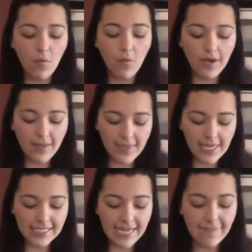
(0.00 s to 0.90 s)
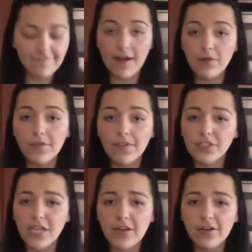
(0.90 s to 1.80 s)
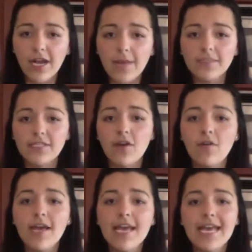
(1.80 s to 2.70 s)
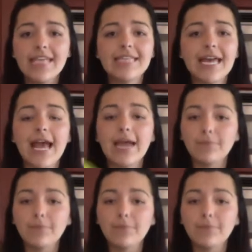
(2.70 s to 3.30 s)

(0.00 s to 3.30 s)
One of the things that I found with the shaker cups though is that